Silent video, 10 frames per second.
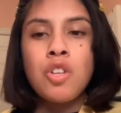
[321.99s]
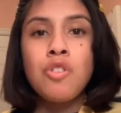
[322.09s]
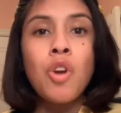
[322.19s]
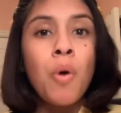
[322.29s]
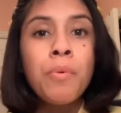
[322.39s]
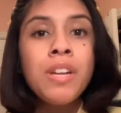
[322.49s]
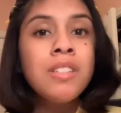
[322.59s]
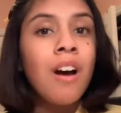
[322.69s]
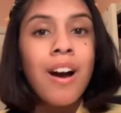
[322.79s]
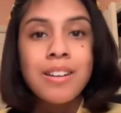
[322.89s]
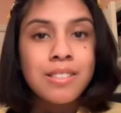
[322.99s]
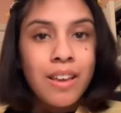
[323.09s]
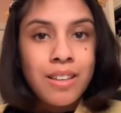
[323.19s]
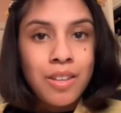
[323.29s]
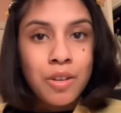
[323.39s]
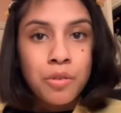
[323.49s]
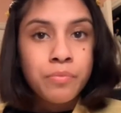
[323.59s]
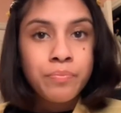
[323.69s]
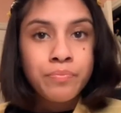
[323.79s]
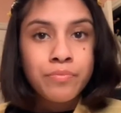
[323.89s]
Nobody talks like you.
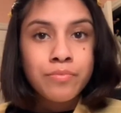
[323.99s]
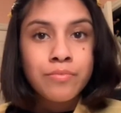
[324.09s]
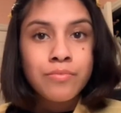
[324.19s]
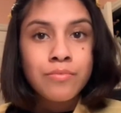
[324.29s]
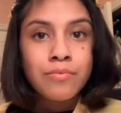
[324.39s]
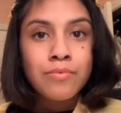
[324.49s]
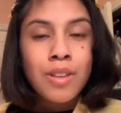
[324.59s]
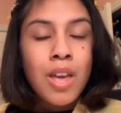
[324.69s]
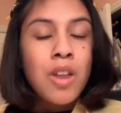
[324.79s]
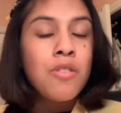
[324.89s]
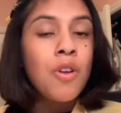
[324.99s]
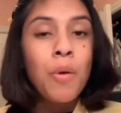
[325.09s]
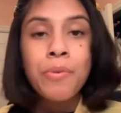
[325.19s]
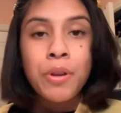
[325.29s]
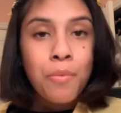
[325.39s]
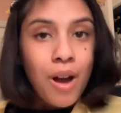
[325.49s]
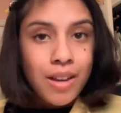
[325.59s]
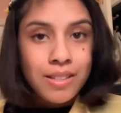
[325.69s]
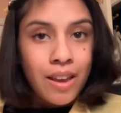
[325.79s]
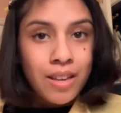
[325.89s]
Nobody
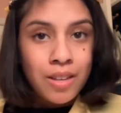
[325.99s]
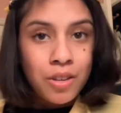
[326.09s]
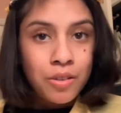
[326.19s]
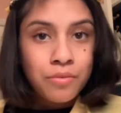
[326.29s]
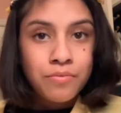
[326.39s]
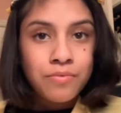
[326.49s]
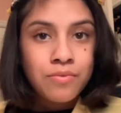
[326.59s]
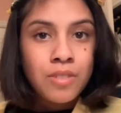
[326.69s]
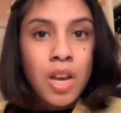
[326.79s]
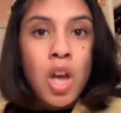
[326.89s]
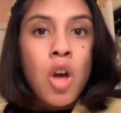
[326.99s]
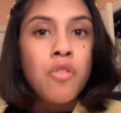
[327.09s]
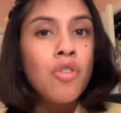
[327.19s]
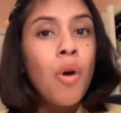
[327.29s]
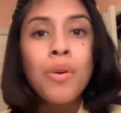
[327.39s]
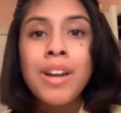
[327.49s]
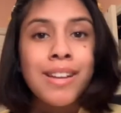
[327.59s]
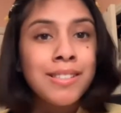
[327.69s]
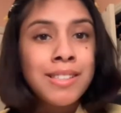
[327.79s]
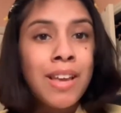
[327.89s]
walks like you. No one
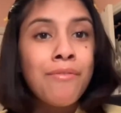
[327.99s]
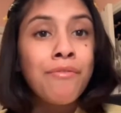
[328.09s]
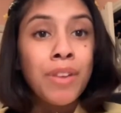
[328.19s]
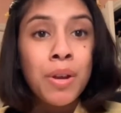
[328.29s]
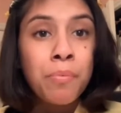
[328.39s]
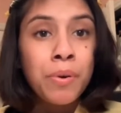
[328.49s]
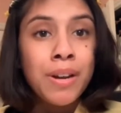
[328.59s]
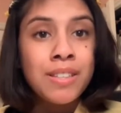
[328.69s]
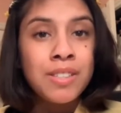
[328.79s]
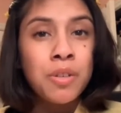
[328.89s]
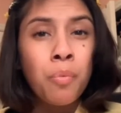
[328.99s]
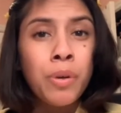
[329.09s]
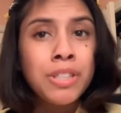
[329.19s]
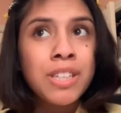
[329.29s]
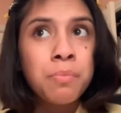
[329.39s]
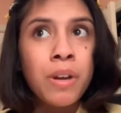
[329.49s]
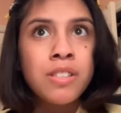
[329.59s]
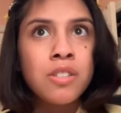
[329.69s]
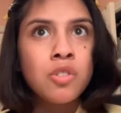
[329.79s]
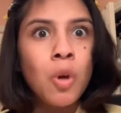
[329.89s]
has the same fingerprint as you, which
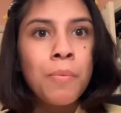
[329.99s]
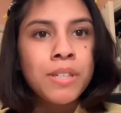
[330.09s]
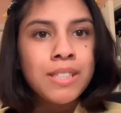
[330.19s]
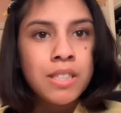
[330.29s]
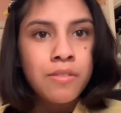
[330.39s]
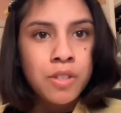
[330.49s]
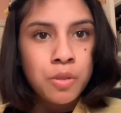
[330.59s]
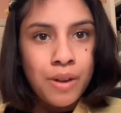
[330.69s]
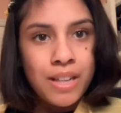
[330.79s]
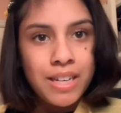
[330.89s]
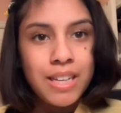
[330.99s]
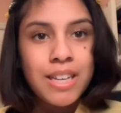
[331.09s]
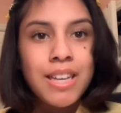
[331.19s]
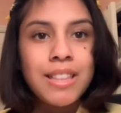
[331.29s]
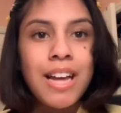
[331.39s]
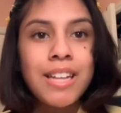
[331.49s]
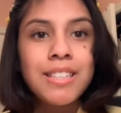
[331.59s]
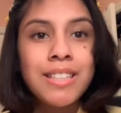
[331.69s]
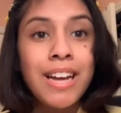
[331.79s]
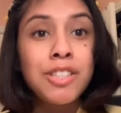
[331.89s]
expresses so much individuality. That
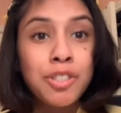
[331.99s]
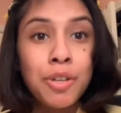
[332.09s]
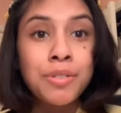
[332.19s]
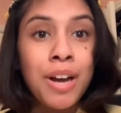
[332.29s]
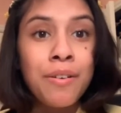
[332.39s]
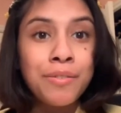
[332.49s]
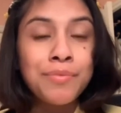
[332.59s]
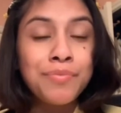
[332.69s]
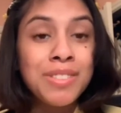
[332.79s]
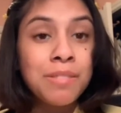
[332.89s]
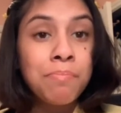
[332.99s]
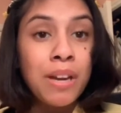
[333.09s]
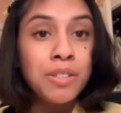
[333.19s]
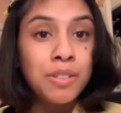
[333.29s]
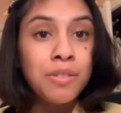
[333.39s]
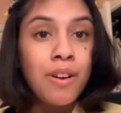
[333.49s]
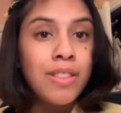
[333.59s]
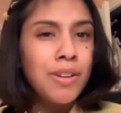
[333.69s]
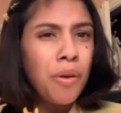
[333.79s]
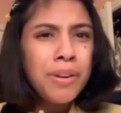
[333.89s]
that shows how special you are.
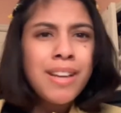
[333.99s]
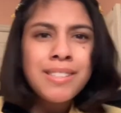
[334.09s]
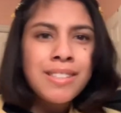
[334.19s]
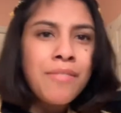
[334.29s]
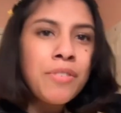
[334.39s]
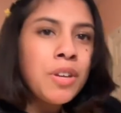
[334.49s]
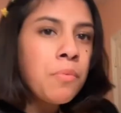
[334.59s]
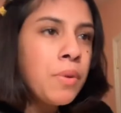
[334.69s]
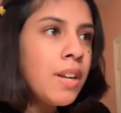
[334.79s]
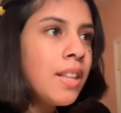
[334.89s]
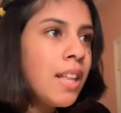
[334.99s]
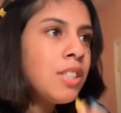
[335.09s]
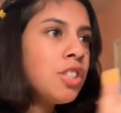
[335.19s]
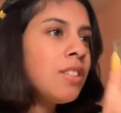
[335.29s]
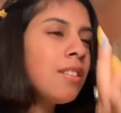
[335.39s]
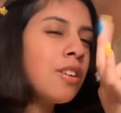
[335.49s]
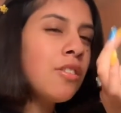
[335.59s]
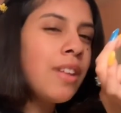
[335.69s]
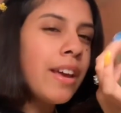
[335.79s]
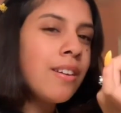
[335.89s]
That no one has the same fingerprint. That's just a
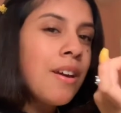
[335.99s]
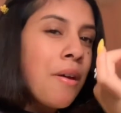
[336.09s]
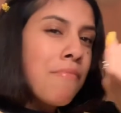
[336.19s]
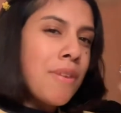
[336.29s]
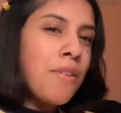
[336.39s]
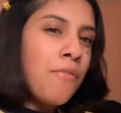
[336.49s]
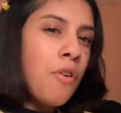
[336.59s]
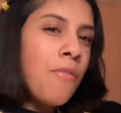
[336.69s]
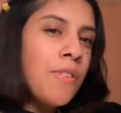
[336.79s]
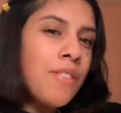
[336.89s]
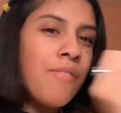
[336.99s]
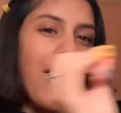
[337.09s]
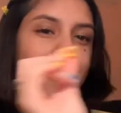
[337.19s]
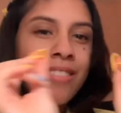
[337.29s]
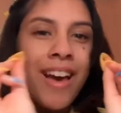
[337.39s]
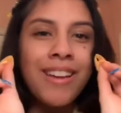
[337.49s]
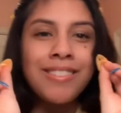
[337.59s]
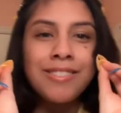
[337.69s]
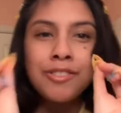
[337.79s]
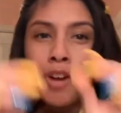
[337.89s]
little like metaphor for the fact that
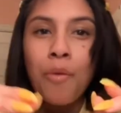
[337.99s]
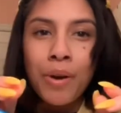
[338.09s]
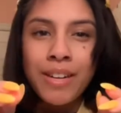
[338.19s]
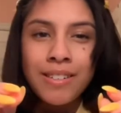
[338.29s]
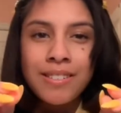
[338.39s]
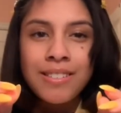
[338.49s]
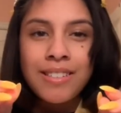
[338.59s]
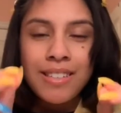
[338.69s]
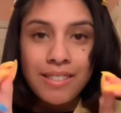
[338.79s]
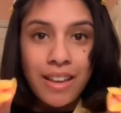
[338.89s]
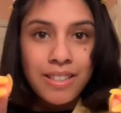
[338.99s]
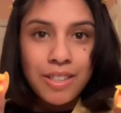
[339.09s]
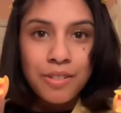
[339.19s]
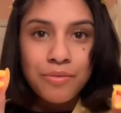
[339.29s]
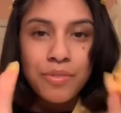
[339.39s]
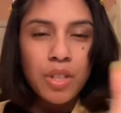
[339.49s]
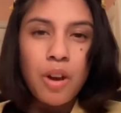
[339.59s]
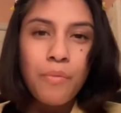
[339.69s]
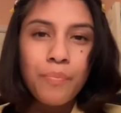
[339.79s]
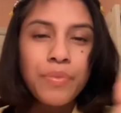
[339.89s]
no one is like you, you know?